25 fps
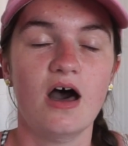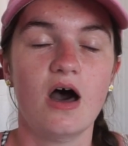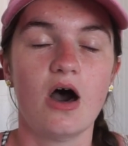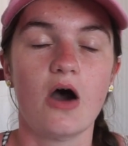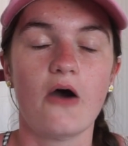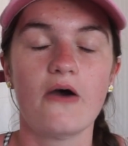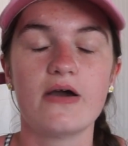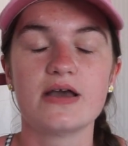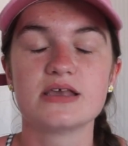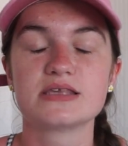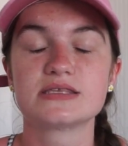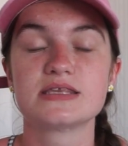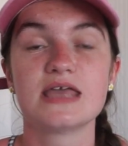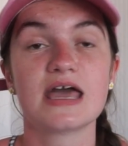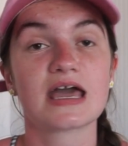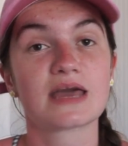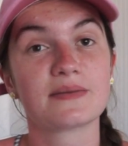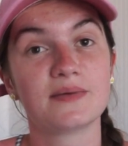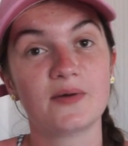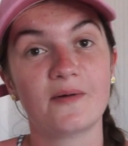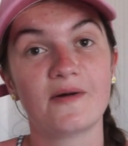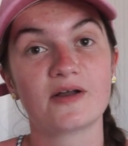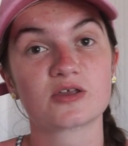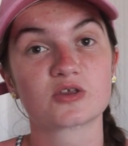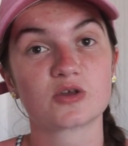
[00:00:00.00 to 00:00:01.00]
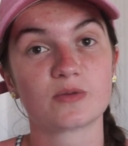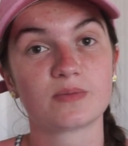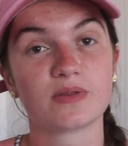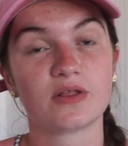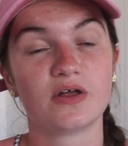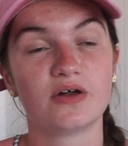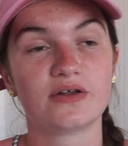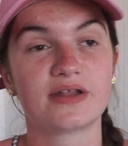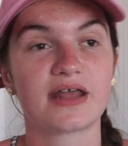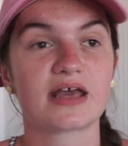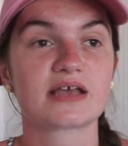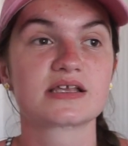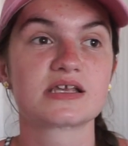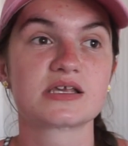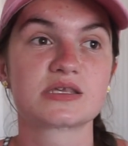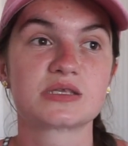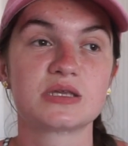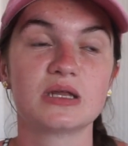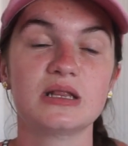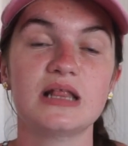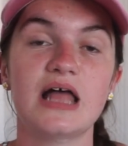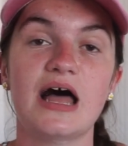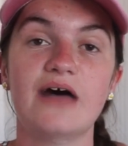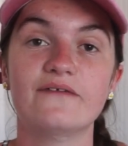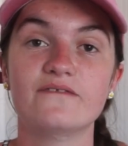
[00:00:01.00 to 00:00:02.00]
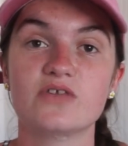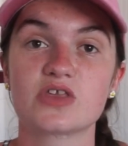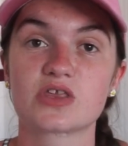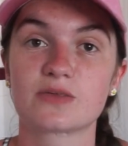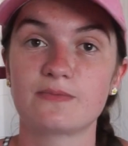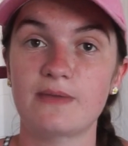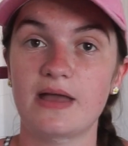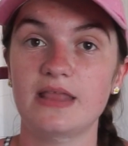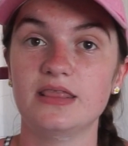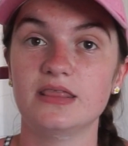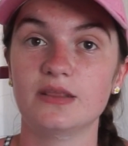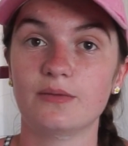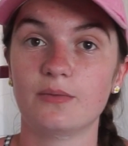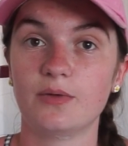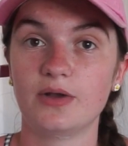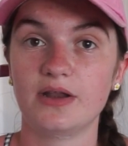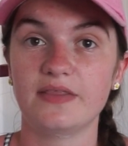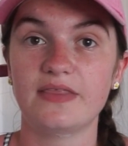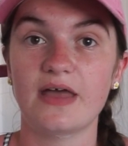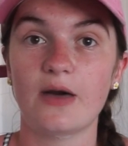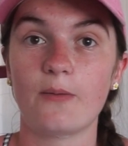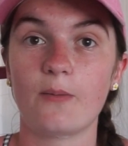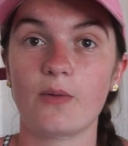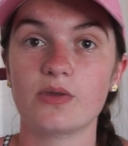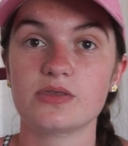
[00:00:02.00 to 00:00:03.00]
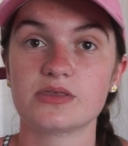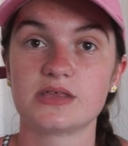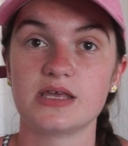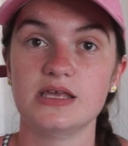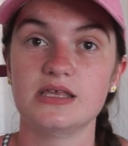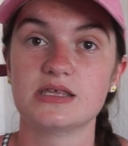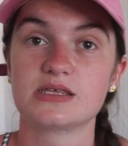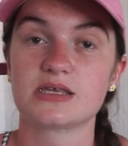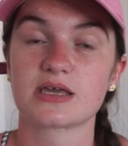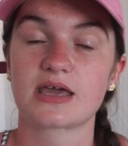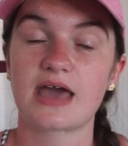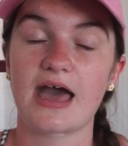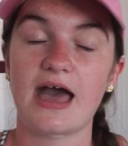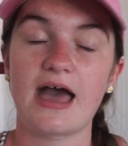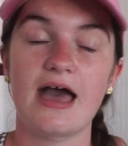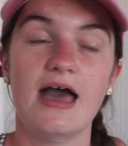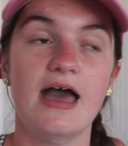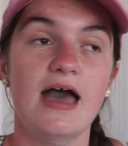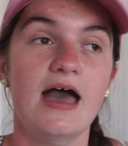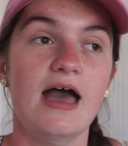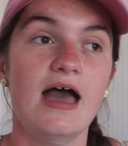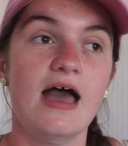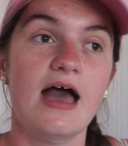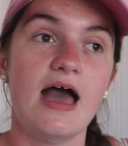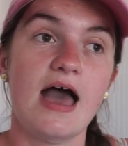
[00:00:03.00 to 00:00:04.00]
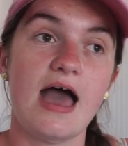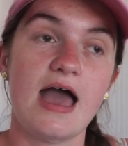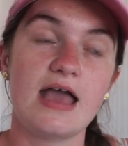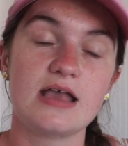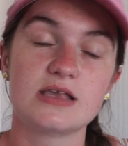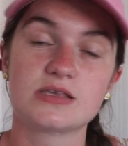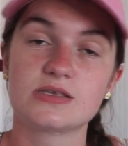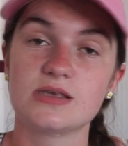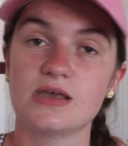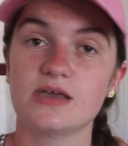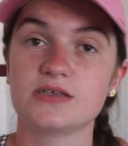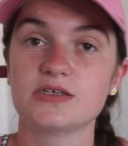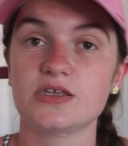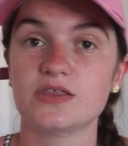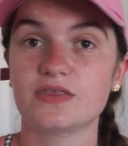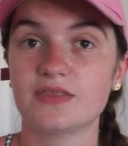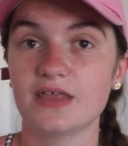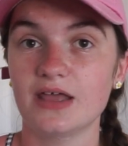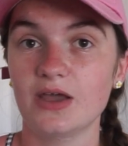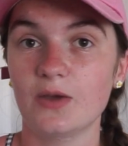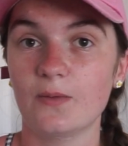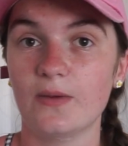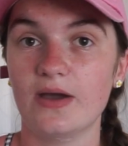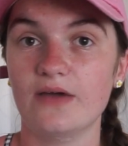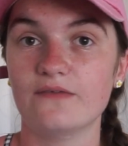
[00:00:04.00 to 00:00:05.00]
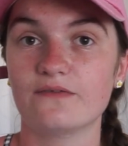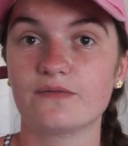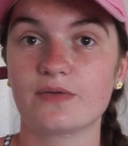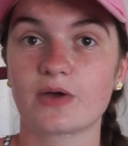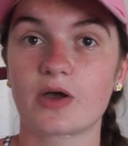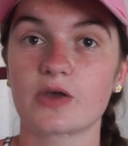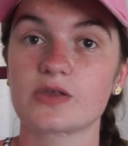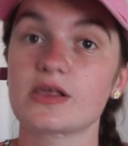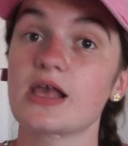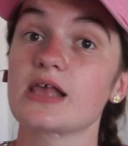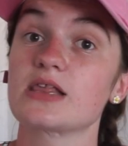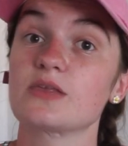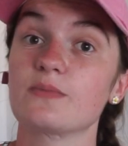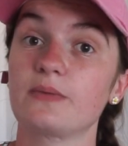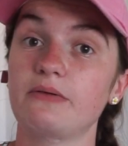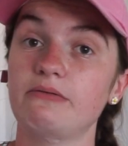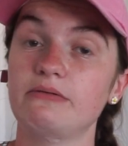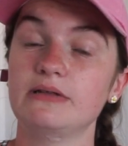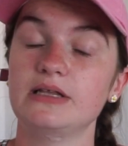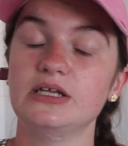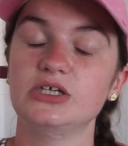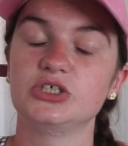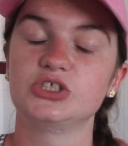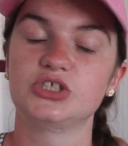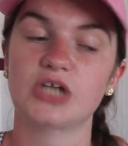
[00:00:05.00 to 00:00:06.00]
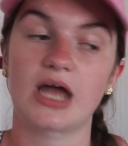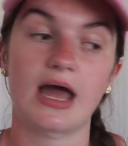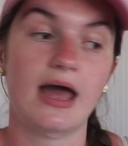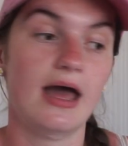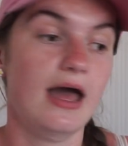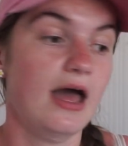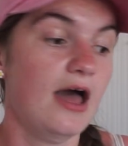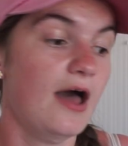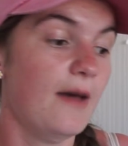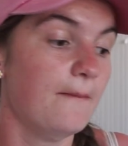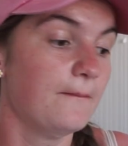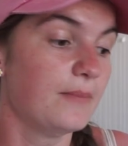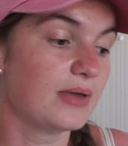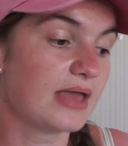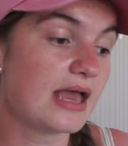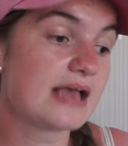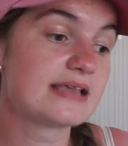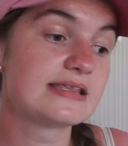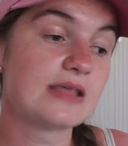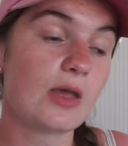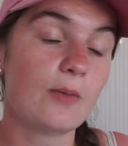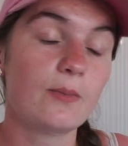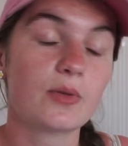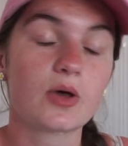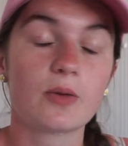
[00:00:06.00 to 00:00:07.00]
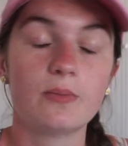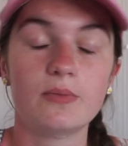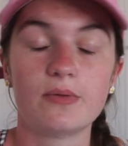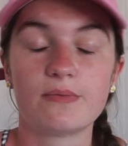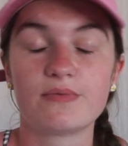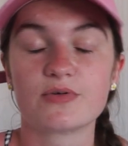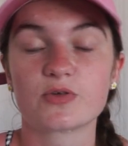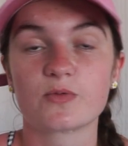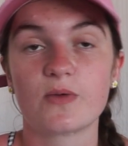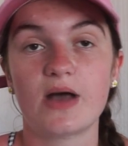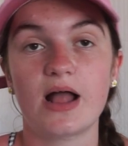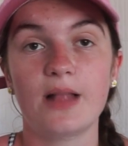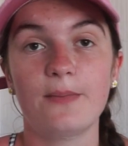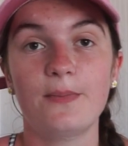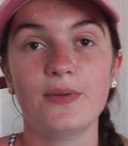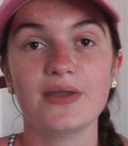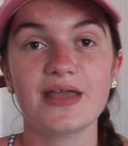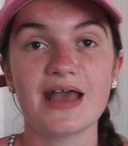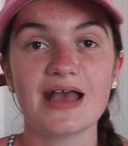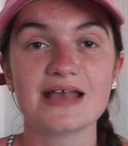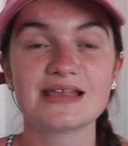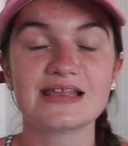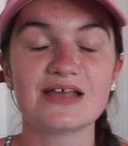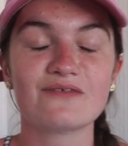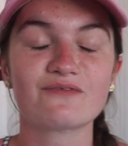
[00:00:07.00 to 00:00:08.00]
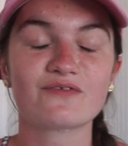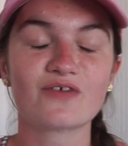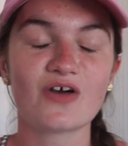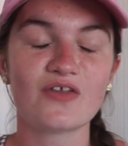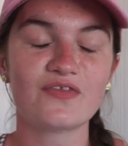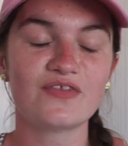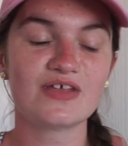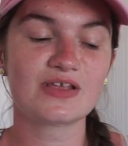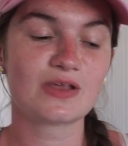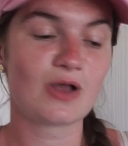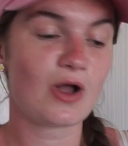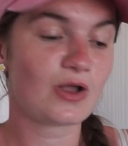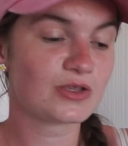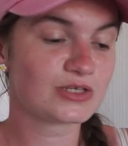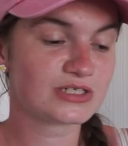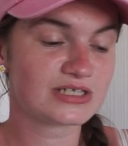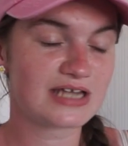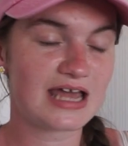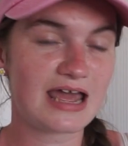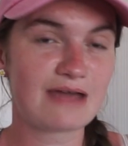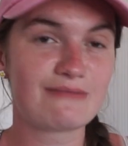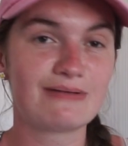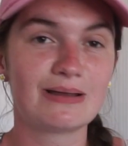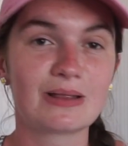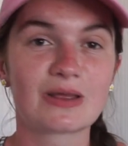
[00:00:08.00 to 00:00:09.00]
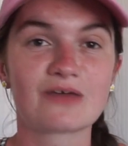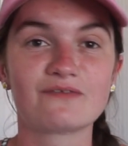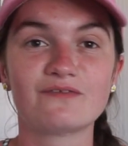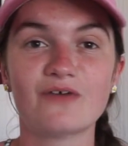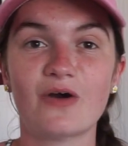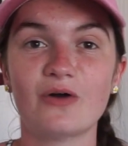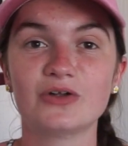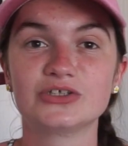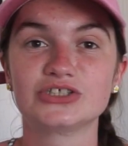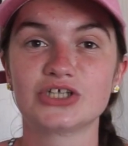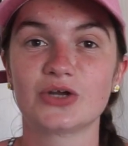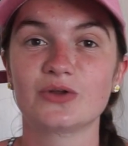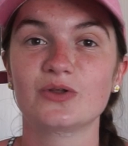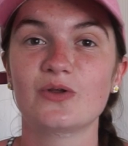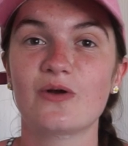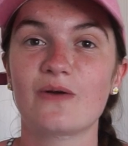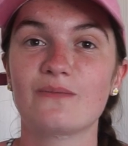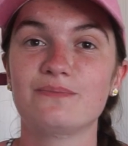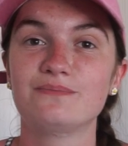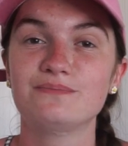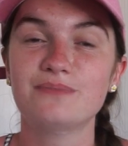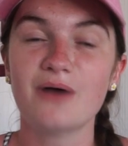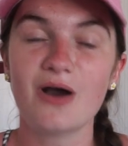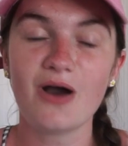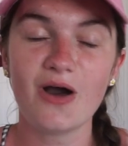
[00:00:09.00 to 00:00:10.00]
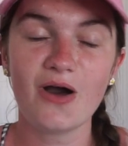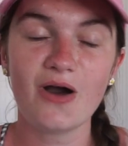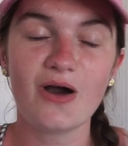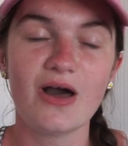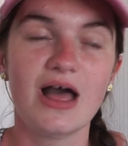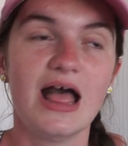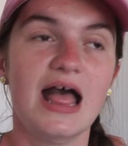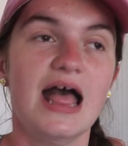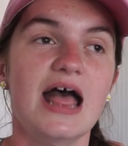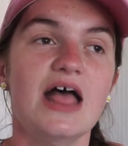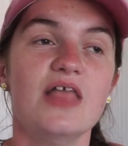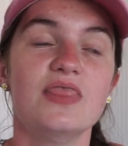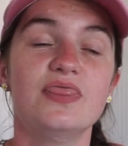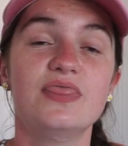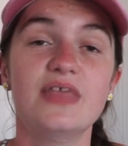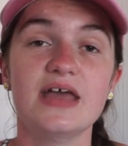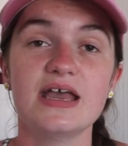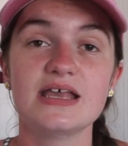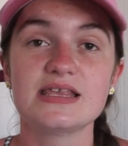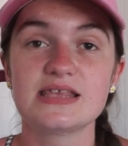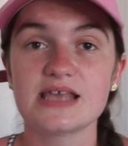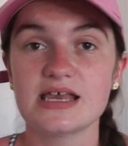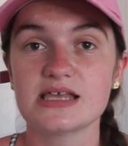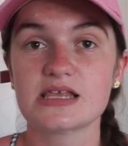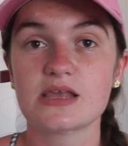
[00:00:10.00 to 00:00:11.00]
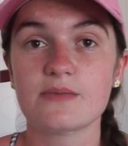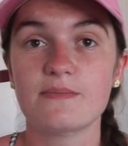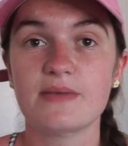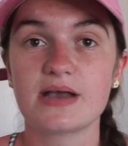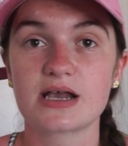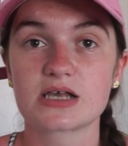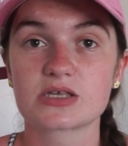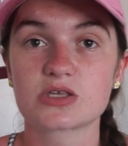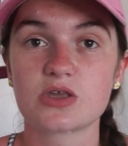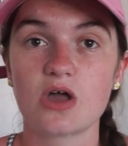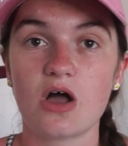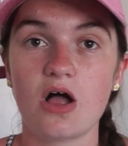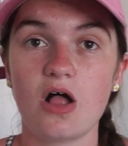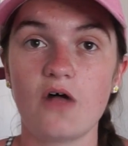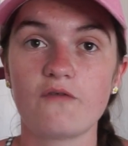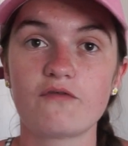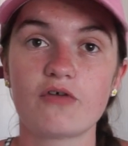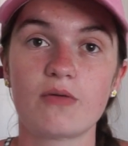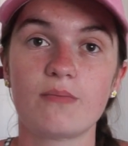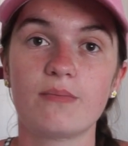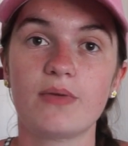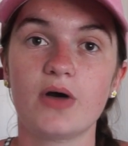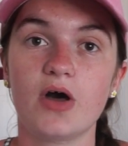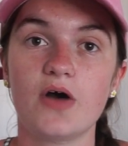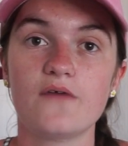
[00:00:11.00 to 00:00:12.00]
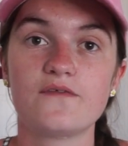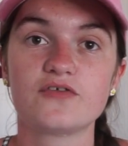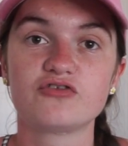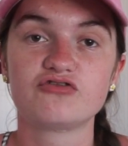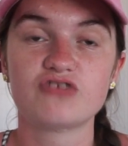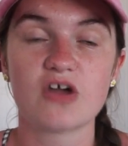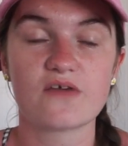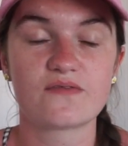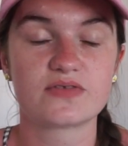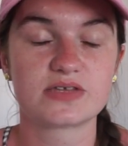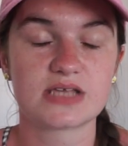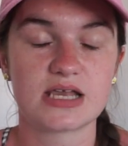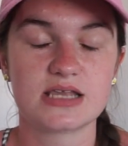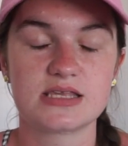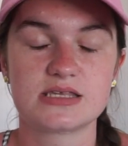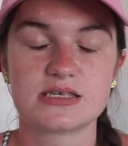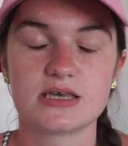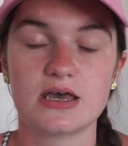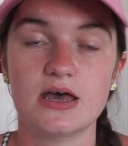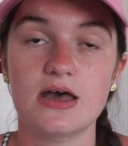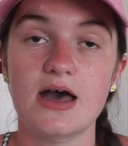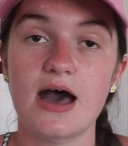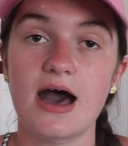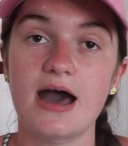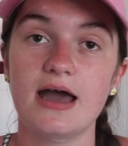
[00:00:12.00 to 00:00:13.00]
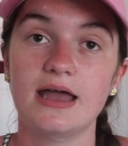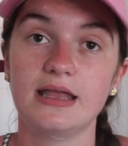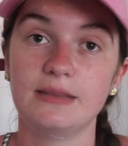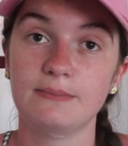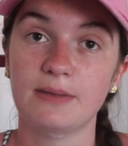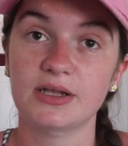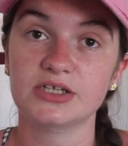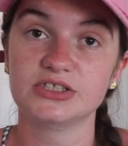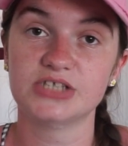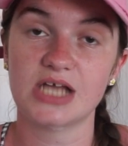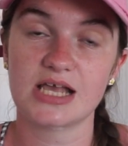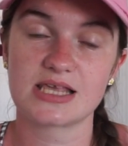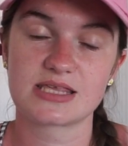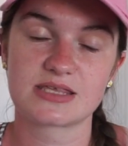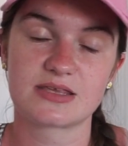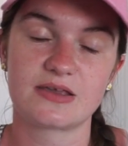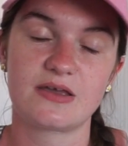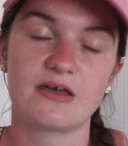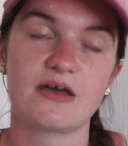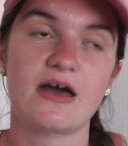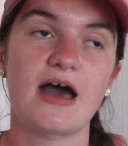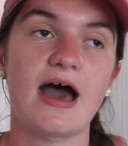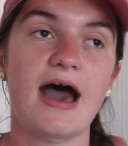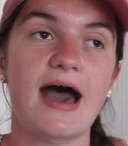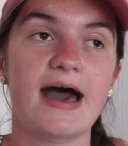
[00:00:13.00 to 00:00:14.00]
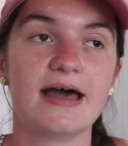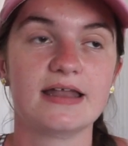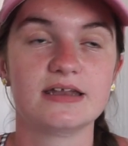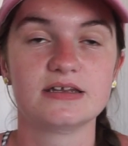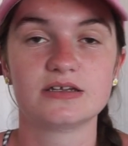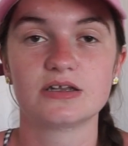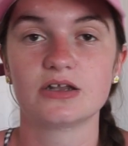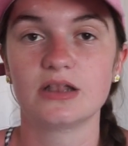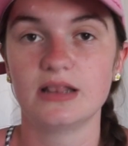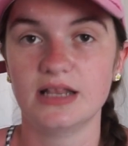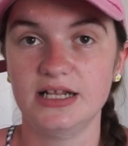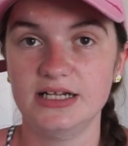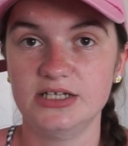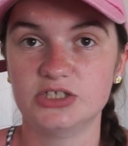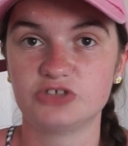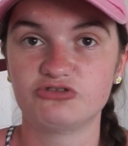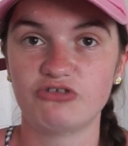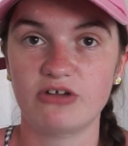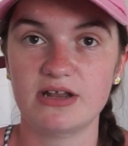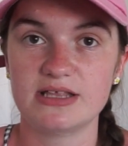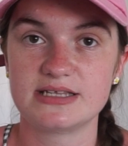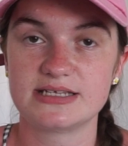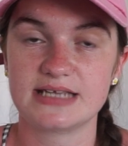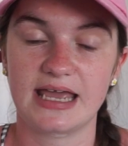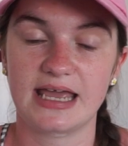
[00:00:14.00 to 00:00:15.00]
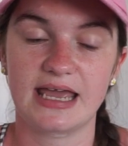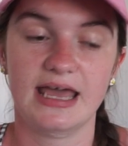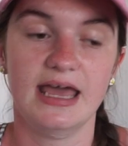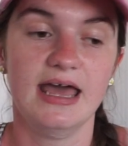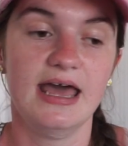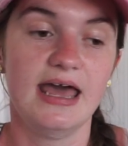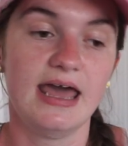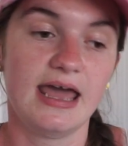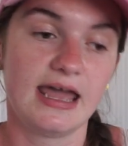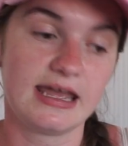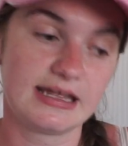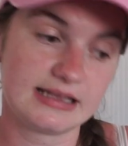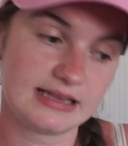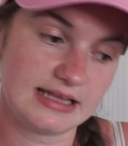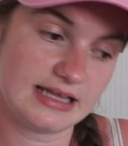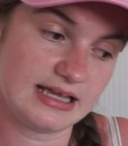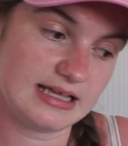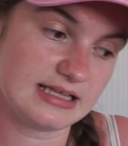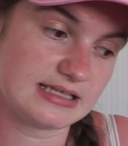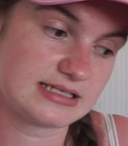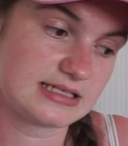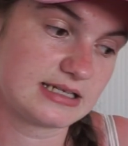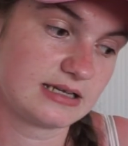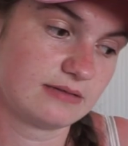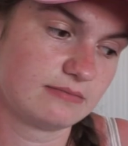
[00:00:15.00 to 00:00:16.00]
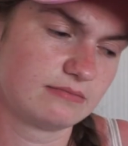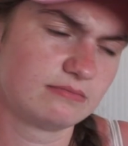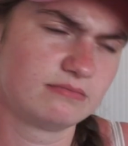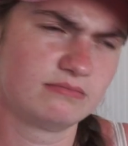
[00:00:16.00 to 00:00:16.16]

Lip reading: Or it's taken me a while to upload it because I still haven't spent the money that I'm wanting to get a certain thing with because it hasn't been released yet. But yes, I'll be coming up as well. But yes, I've got this haul today. I'm really looking forward to showing you what I bought. This is a mixed haul from both Trafford Centre in Manchester and Leeds Trinity in Leeds.